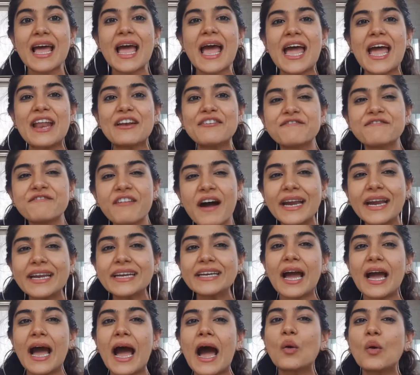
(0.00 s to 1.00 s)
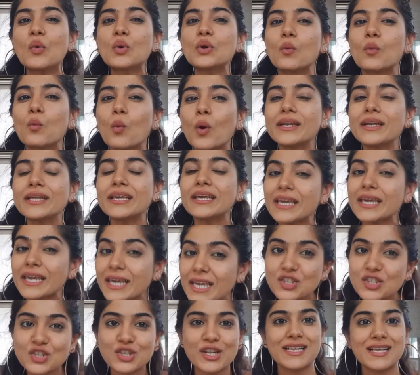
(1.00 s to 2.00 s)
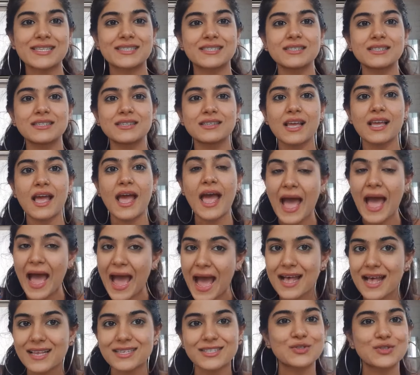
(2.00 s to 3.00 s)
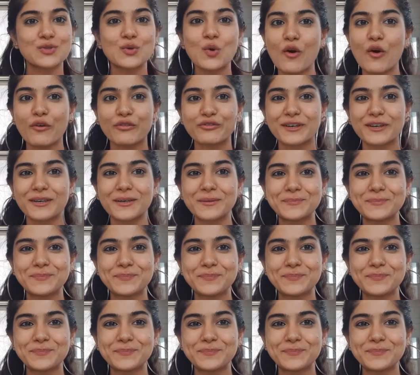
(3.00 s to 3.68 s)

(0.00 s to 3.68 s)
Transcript: and find out what each lesson has to offer.